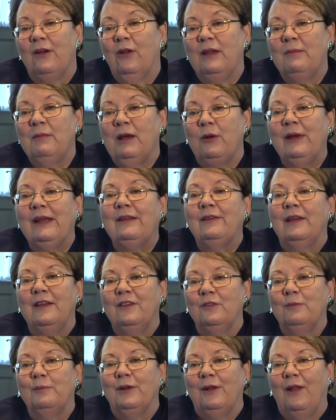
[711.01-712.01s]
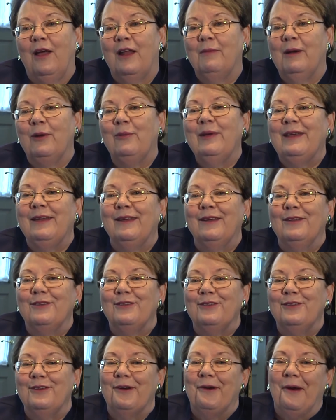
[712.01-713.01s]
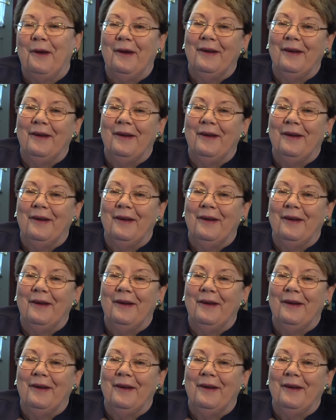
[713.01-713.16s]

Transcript: only my weekdays but a lot of my weekends too.